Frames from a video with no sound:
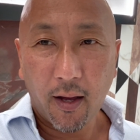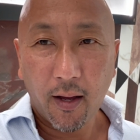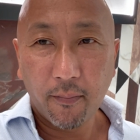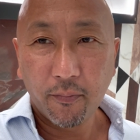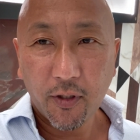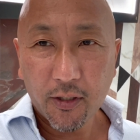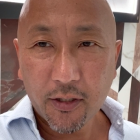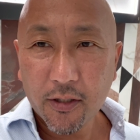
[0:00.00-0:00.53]

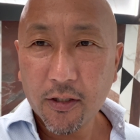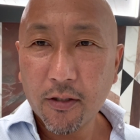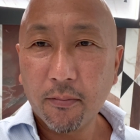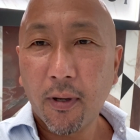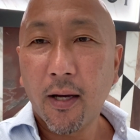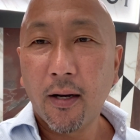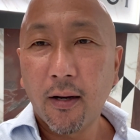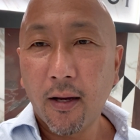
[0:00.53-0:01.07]
This is
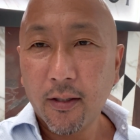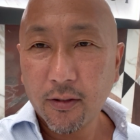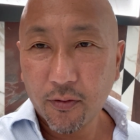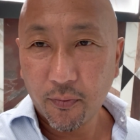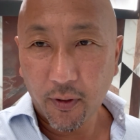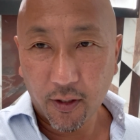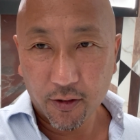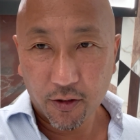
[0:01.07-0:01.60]
my last
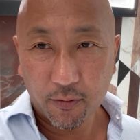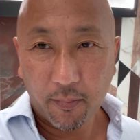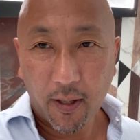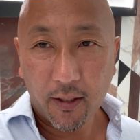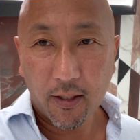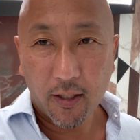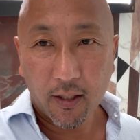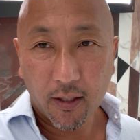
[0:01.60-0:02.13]
week
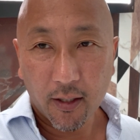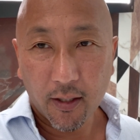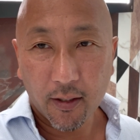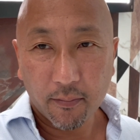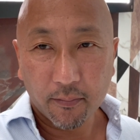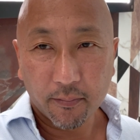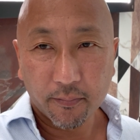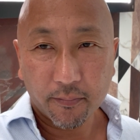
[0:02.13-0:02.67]
spending
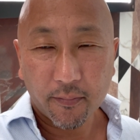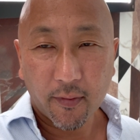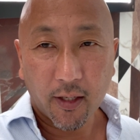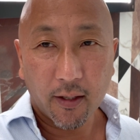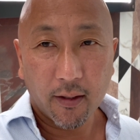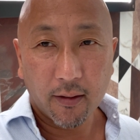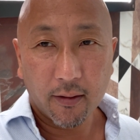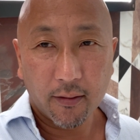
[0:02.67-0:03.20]

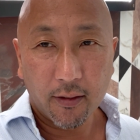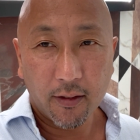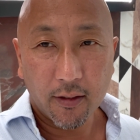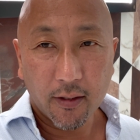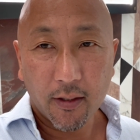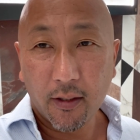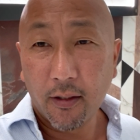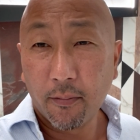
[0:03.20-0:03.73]

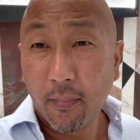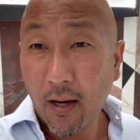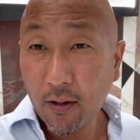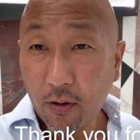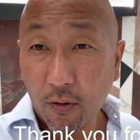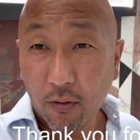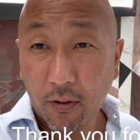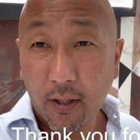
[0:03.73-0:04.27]
in
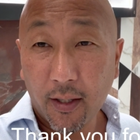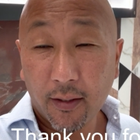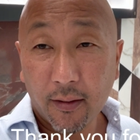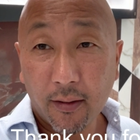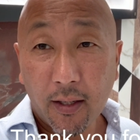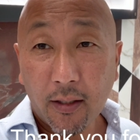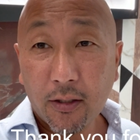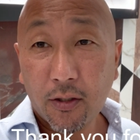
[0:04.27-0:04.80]
Bangkok,
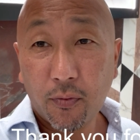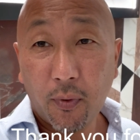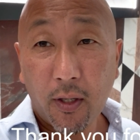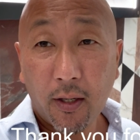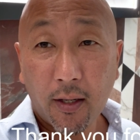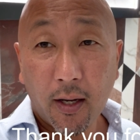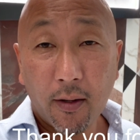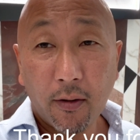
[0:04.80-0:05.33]
and next
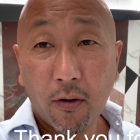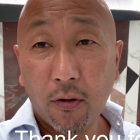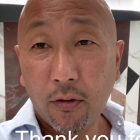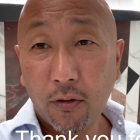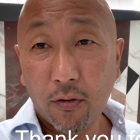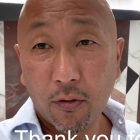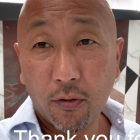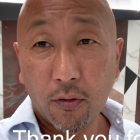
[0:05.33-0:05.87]
week I'm going
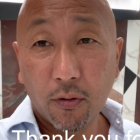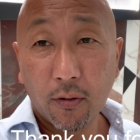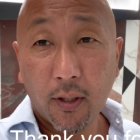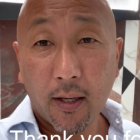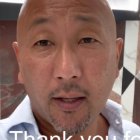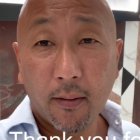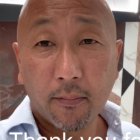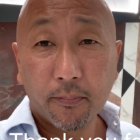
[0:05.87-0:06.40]
to
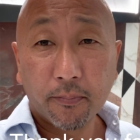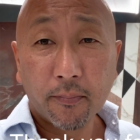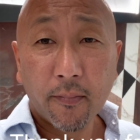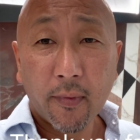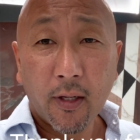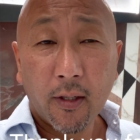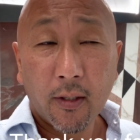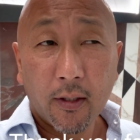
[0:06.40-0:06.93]

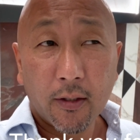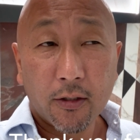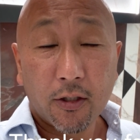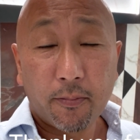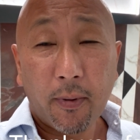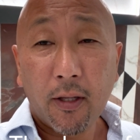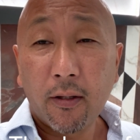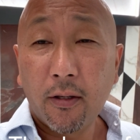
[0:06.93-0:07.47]

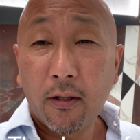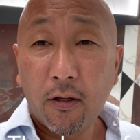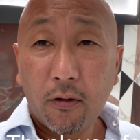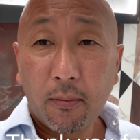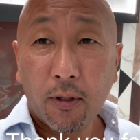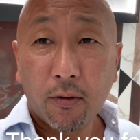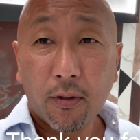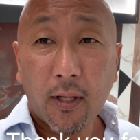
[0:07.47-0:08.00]
spend a little
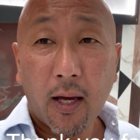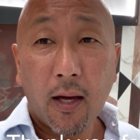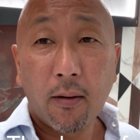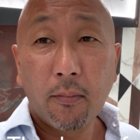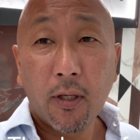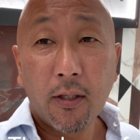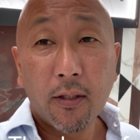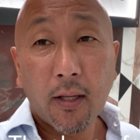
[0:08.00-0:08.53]
bit of
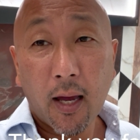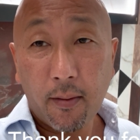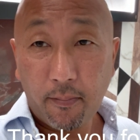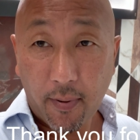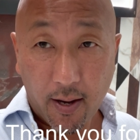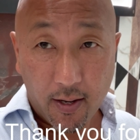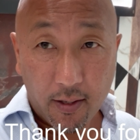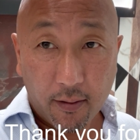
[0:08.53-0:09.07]
time in
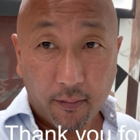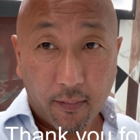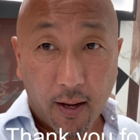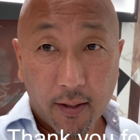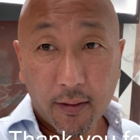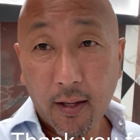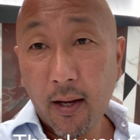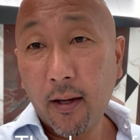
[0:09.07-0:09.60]
Taipei
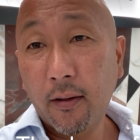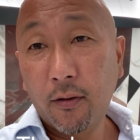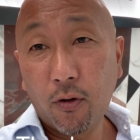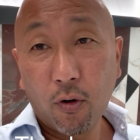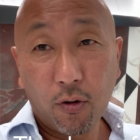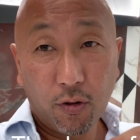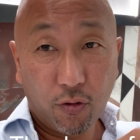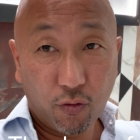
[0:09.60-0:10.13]
and then
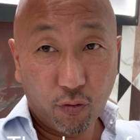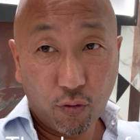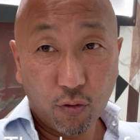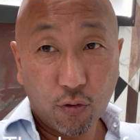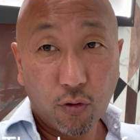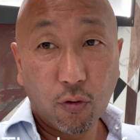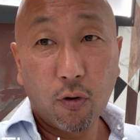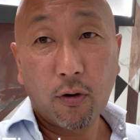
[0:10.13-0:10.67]
going to
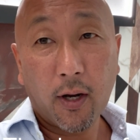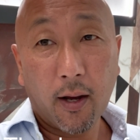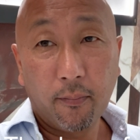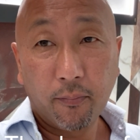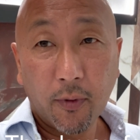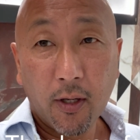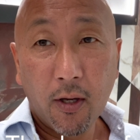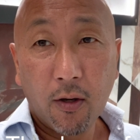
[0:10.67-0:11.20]
Fukuoka.
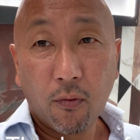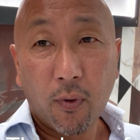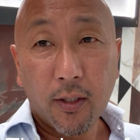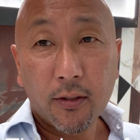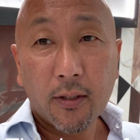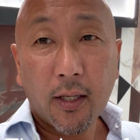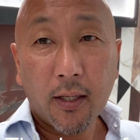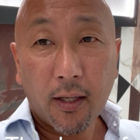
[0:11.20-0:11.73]

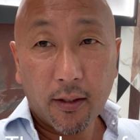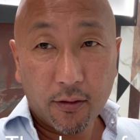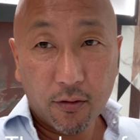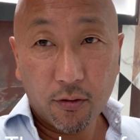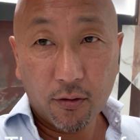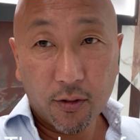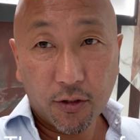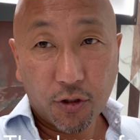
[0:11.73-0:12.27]
Once I get
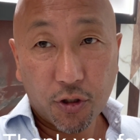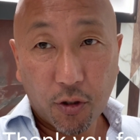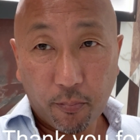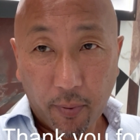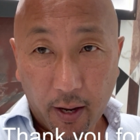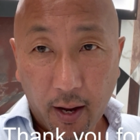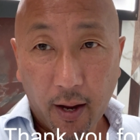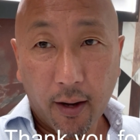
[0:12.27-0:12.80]
to
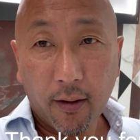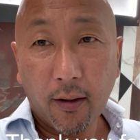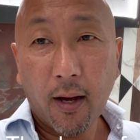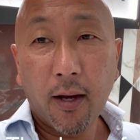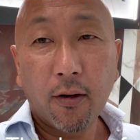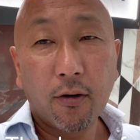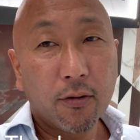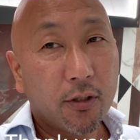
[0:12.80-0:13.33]
Japan,
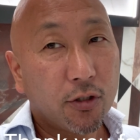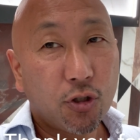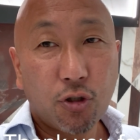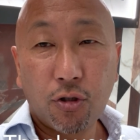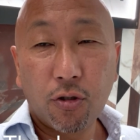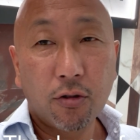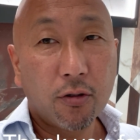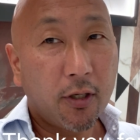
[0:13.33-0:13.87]
I'm gonna
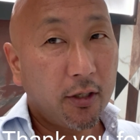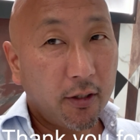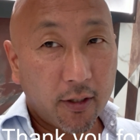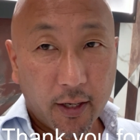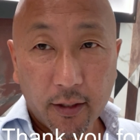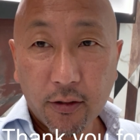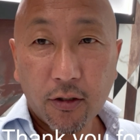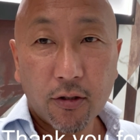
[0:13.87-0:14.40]
shoot
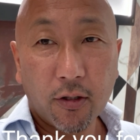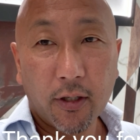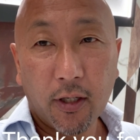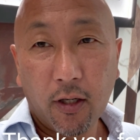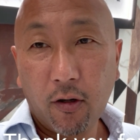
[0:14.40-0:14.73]
intensely